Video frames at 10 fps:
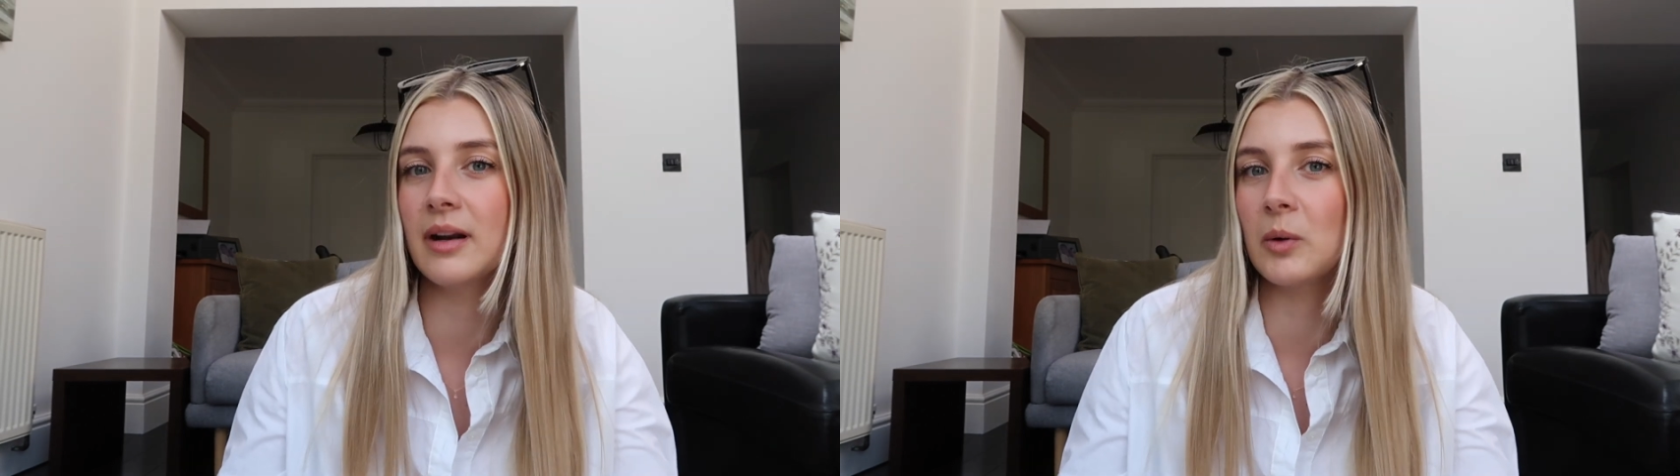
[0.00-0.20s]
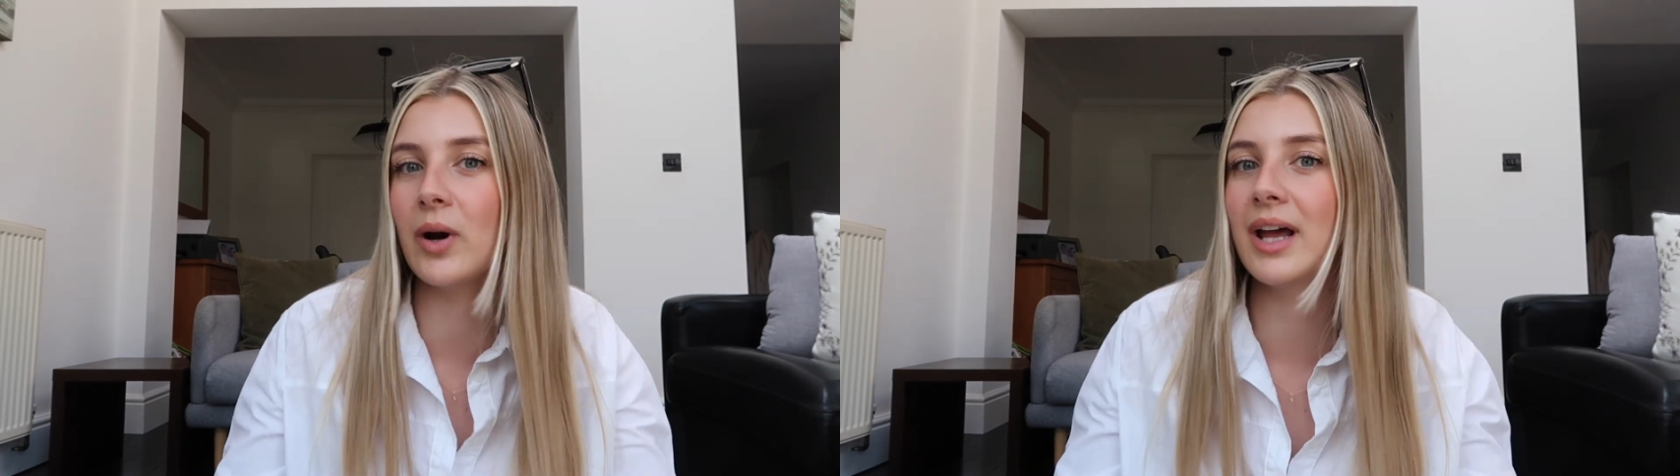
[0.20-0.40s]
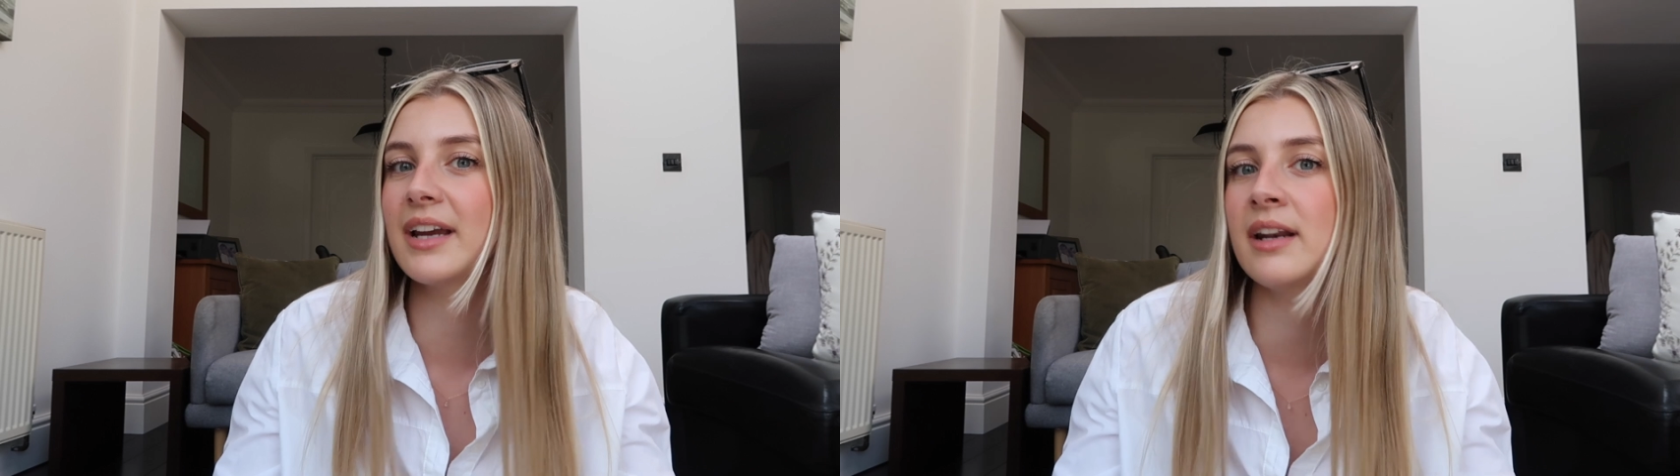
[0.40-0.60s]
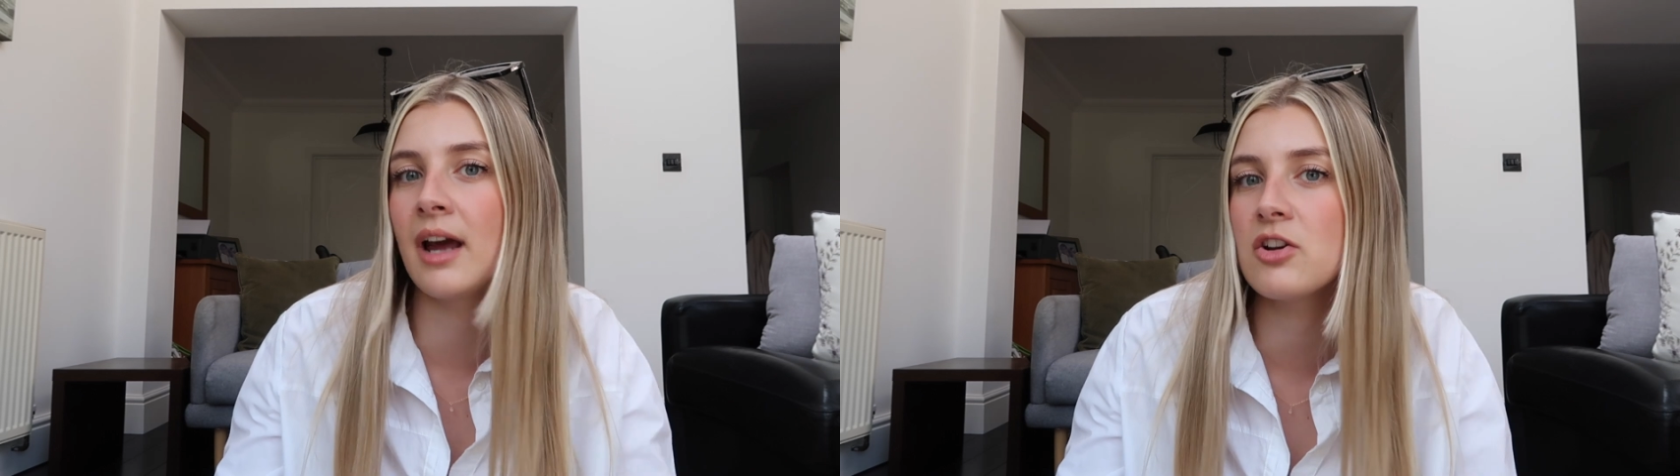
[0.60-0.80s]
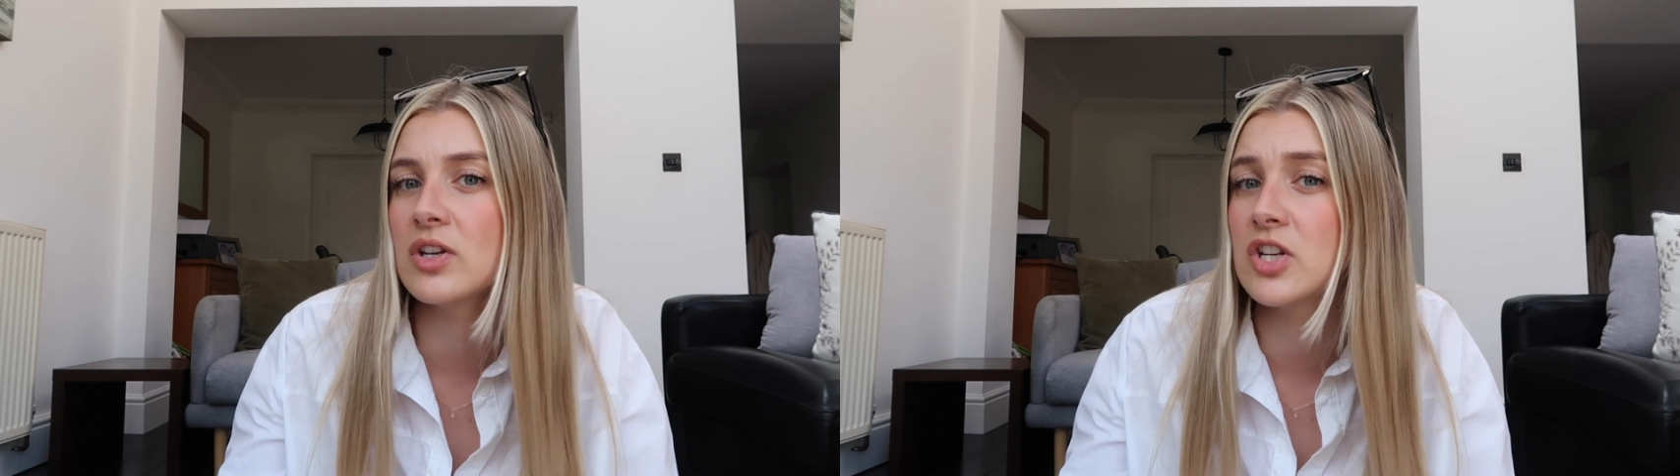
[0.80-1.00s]
I'm quite like a
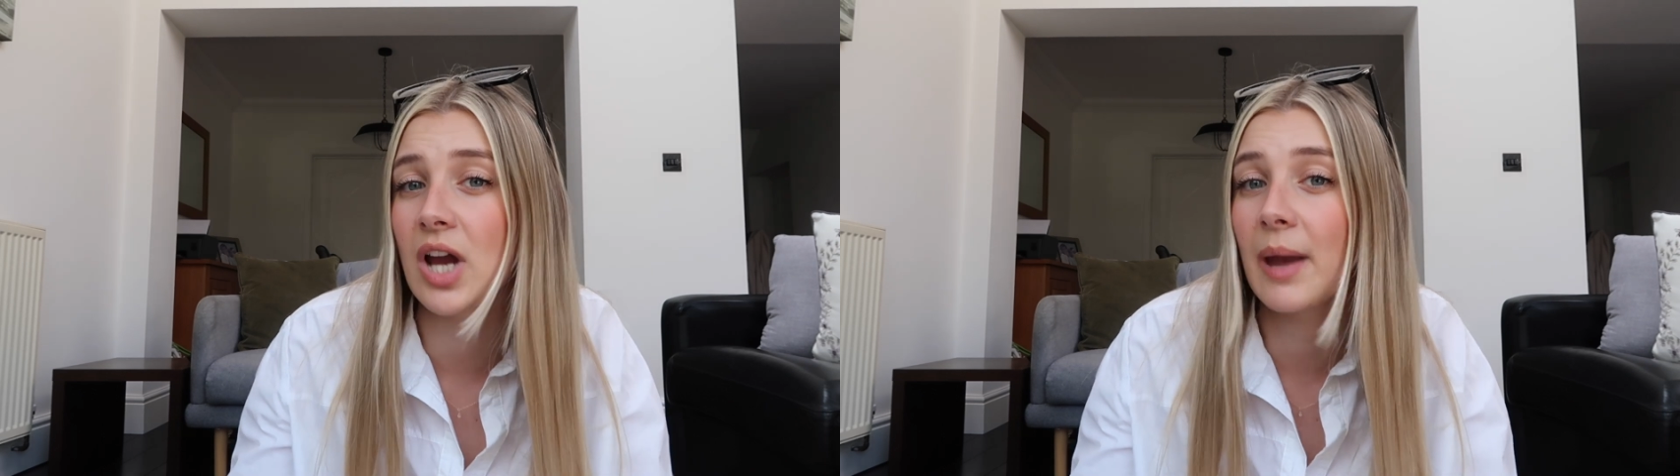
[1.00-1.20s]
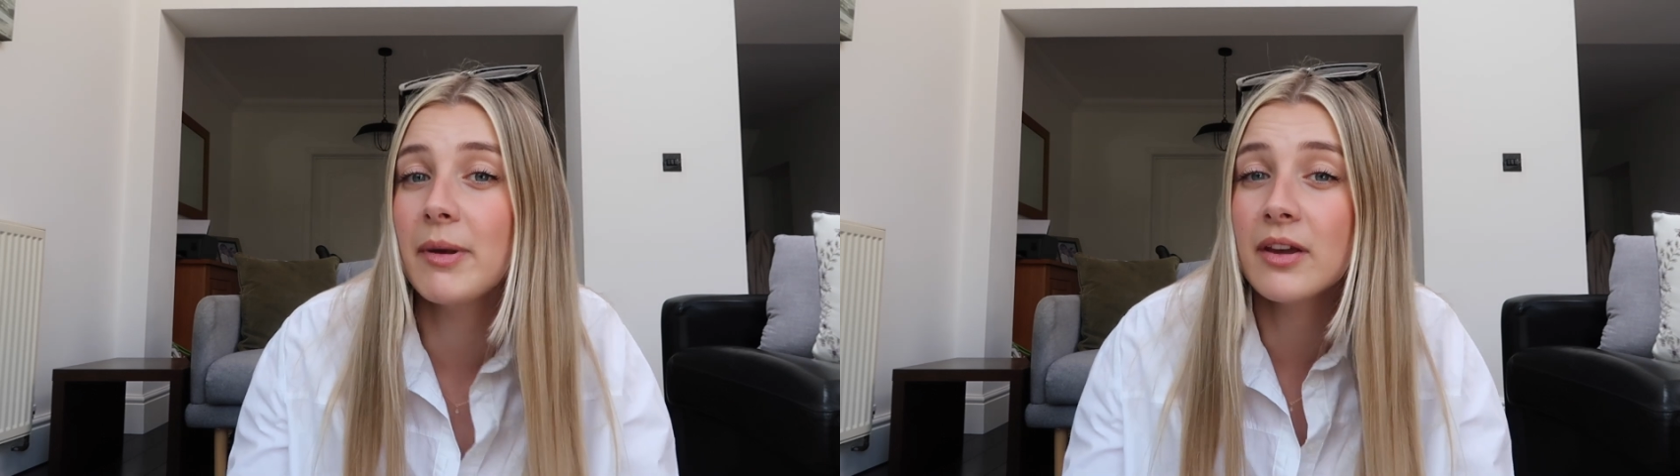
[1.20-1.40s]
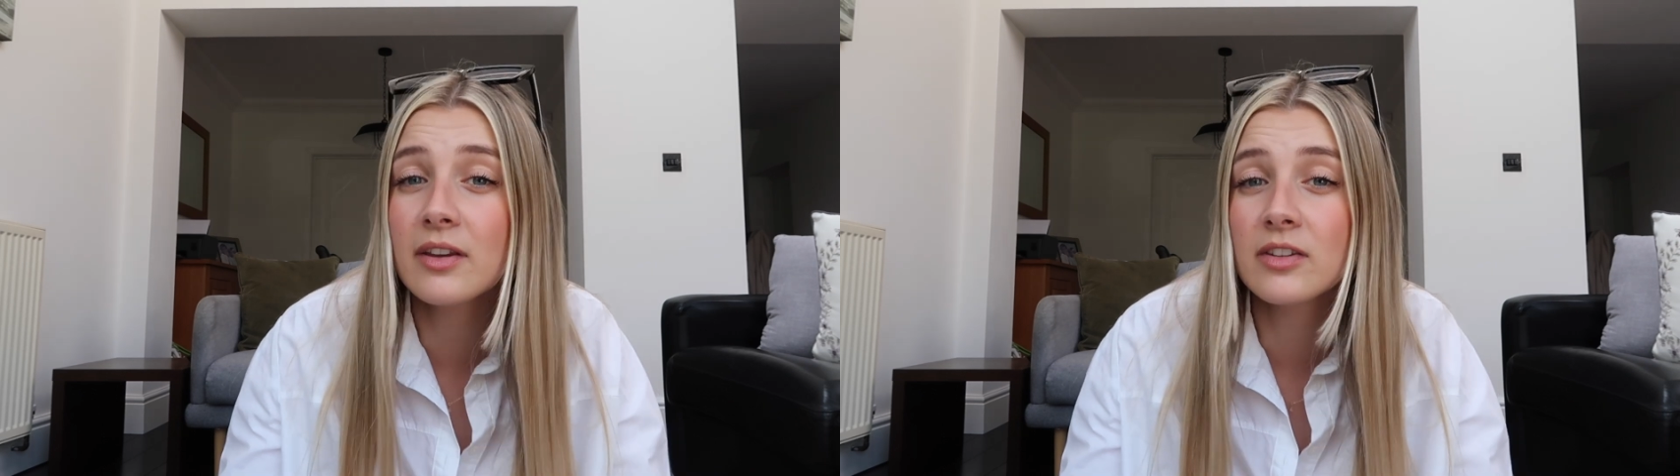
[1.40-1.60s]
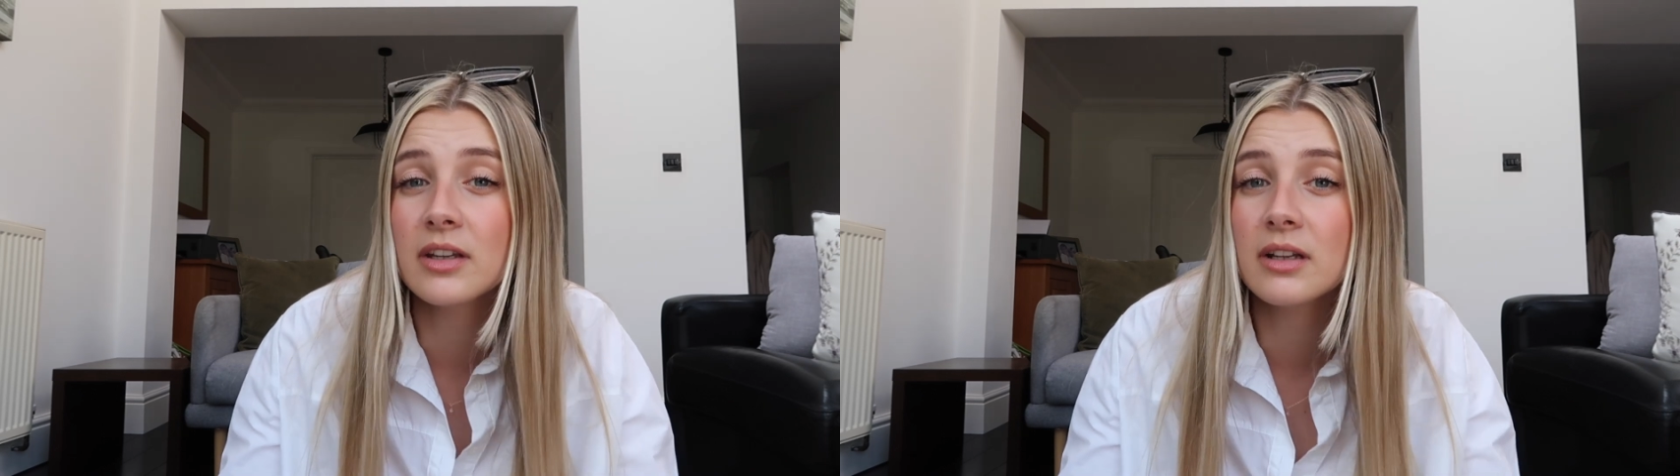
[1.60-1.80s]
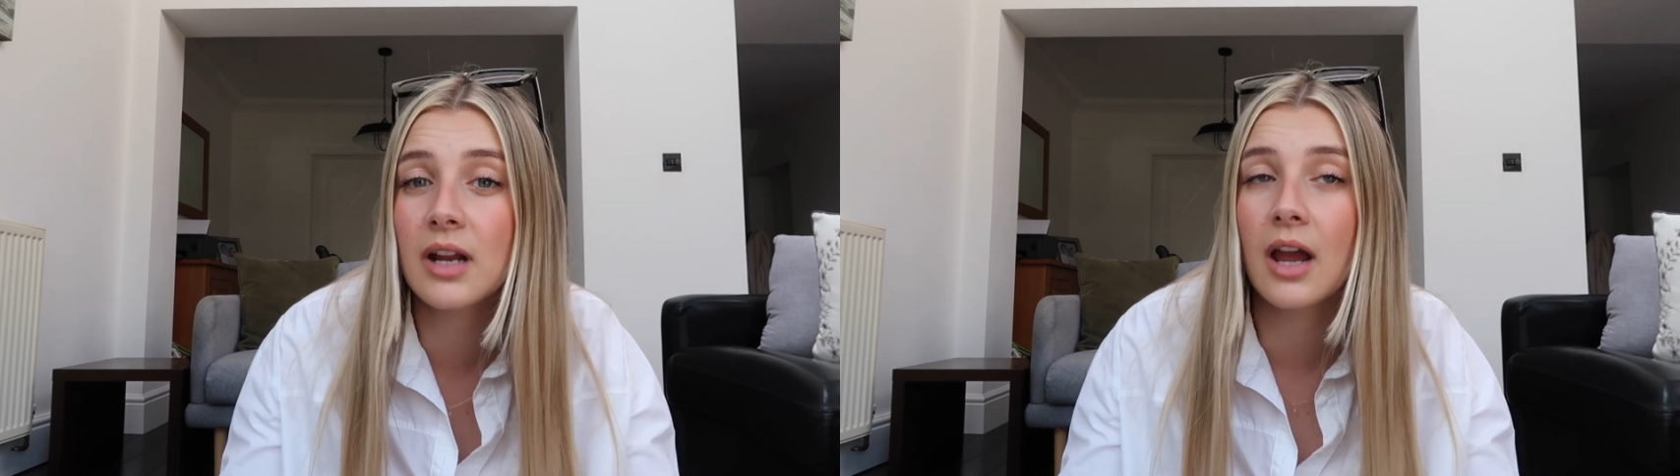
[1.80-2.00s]
naturally shy person.